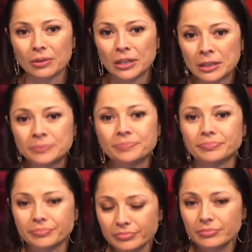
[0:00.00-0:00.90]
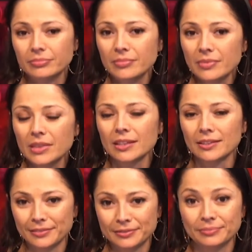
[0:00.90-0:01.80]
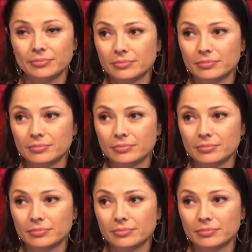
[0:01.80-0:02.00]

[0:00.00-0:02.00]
You know, and long live Kobe. The